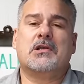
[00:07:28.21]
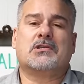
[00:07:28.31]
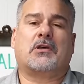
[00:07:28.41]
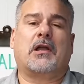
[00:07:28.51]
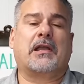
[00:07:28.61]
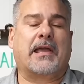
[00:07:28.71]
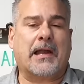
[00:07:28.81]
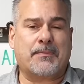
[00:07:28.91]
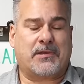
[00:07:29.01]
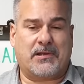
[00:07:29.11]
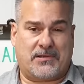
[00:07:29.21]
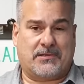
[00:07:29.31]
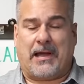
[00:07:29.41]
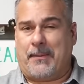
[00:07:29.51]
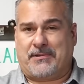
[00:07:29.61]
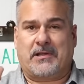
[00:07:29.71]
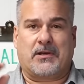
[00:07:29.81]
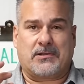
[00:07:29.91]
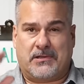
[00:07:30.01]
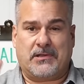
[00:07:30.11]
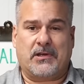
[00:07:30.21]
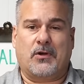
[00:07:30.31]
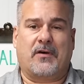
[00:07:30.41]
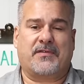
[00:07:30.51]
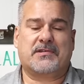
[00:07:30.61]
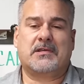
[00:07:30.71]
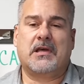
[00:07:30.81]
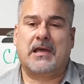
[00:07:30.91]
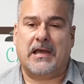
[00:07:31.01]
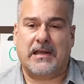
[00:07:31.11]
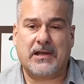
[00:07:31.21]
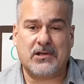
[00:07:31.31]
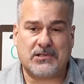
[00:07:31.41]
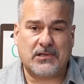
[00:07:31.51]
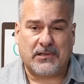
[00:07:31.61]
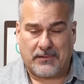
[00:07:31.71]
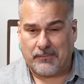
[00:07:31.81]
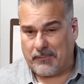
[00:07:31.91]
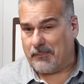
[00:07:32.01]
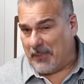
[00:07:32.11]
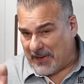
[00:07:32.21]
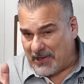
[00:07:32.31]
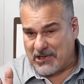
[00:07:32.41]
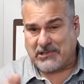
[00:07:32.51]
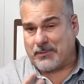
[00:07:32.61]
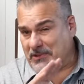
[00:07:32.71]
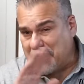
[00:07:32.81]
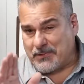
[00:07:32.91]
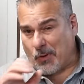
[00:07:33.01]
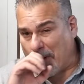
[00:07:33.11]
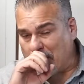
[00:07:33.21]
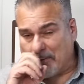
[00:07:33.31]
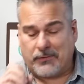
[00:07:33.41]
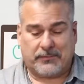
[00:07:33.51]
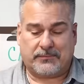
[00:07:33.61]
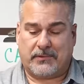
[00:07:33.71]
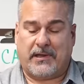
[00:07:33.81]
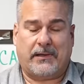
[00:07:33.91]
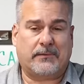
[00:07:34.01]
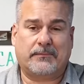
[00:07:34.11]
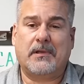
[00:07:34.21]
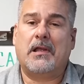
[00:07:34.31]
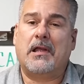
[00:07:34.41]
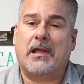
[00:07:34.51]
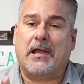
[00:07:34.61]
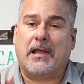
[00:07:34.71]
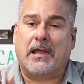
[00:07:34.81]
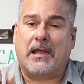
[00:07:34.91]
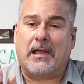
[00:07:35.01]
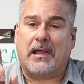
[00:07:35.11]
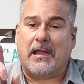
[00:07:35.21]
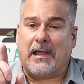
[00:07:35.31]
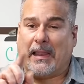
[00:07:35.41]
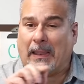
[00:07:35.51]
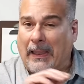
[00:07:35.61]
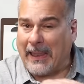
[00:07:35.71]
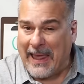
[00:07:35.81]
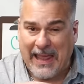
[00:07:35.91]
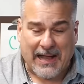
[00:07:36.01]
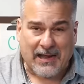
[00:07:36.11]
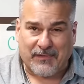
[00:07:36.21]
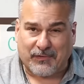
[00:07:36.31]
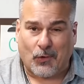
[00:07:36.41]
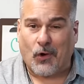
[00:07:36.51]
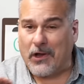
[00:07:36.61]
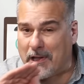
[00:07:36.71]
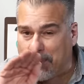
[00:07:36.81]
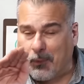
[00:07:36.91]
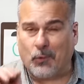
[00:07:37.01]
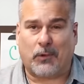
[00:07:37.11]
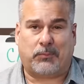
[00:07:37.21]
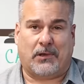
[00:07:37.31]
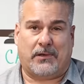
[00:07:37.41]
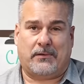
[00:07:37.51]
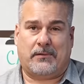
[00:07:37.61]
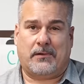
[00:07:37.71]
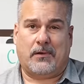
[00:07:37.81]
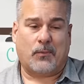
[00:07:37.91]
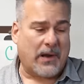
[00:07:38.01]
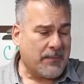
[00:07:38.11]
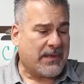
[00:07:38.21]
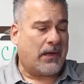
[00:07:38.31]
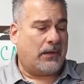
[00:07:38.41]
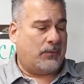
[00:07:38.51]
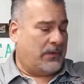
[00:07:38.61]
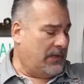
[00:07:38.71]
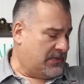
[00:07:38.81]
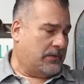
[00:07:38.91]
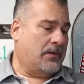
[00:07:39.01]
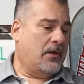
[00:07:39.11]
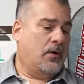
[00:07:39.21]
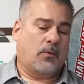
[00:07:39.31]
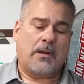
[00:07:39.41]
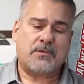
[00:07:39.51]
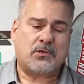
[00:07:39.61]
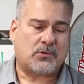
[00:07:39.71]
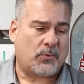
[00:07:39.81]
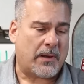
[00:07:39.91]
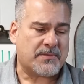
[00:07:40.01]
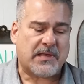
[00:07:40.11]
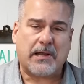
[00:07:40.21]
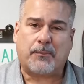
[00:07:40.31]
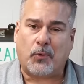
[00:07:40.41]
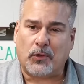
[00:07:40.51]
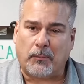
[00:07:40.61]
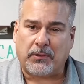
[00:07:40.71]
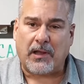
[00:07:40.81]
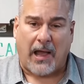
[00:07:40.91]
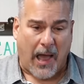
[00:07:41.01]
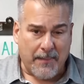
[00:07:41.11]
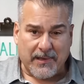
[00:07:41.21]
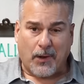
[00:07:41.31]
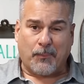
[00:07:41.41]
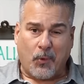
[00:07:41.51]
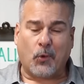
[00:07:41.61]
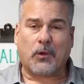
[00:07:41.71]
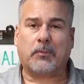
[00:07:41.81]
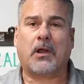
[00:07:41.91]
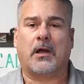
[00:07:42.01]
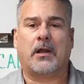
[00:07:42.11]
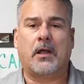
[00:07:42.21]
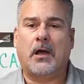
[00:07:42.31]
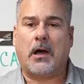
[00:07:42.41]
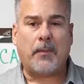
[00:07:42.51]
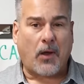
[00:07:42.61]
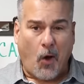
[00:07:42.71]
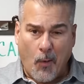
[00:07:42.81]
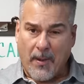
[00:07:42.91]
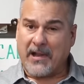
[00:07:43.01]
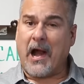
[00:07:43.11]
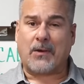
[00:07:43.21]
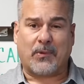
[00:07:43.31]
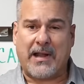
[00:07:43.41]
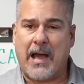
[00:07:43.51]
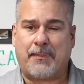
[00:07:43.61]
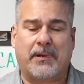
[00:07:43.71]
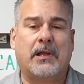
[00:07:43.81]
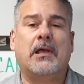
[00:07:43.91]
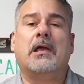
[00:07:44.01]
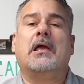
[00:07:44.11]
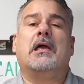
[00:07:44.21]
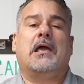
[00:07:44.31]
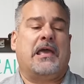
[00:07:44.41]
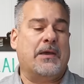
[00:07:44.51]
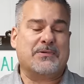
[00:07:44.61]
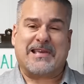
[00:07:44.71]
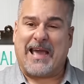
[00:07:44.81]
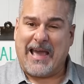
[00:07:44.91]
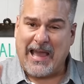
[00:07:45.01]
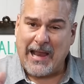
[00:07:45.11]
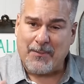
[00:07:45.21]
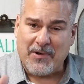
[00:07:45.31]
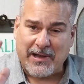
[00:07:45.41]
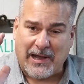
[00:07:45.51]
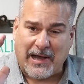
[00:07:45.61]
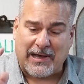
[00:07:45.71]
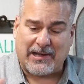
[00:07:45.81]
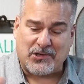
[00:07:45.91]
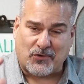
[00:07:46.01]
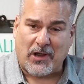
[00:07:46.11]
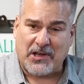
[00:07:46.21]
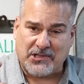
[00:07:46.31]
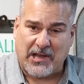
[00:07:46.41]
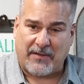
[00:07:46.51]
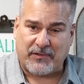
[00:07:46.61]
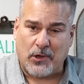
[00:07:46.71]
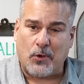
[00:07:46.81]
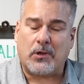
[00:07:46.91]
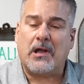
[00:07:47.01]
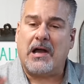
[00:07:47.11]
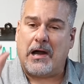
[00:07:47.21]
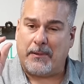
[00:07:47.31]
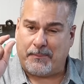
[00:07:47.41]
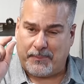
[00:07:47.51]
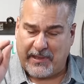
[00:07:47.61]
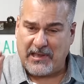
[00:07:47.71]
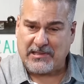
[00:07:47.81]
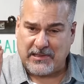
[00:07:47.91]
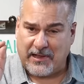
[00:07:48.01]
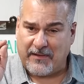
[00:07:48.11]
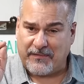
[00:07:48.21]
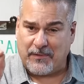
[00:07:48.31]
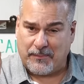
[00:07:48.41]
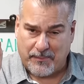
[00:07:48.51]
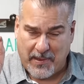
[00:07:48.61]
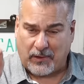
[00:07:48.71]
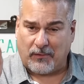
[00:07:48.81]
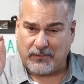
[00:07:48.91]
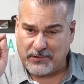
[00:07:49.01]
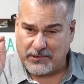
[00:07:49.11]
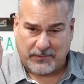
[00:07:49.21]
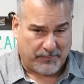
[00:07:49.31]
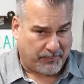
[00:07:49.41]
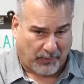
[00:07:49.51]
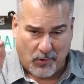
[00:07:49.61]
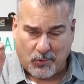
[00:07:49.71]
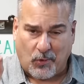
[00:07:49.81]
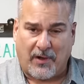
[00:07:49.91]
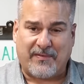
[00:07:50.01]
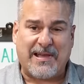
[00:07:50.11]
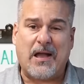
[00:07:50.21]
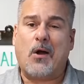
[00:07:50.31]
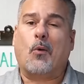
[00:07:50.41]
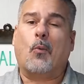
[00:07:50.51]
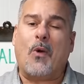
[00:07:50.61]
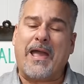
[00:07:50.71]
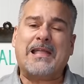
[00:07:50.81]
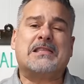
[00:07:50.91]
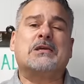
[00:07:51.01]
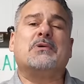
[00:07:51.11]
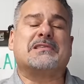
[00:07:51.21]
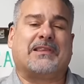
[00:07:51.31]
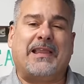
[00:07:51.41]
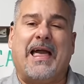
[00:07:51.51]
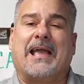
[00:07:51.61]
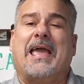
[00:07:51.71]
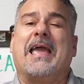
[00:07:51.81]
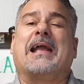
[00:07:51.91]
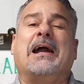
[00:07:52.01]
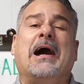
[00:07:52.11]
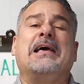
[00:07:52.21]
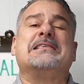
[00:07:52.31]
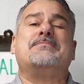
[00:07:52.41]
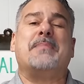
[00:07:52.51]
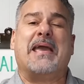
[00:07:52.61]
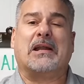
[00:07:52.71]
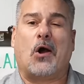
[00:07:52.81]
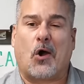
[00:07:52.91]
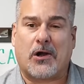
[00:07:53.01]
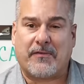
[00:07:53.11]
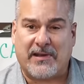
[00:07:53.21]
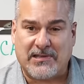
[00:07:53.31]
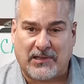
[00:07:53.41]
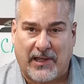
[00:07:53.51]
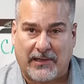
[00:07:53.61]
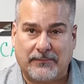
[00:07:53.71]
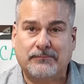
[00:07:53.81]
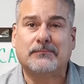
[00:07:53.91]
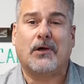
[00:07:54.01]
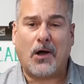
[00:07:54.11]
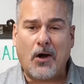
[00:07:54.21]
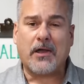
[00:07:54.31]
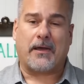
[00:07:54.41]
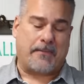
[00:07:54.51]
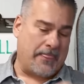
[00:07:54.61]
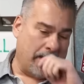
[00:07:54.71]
So I get up to the top stairs into the office, and here's my customer. His name is Arnold. Okay? Laying on the floor in a pool of blood. When I'm saying a pool of blood, I mean a pool of blood. I'm like, oh my God, what happened? He was hammering on a dry shaft yoke. A piece of the metal broke off, went into his leg, and cut his main artery in his leg. Oh yeah.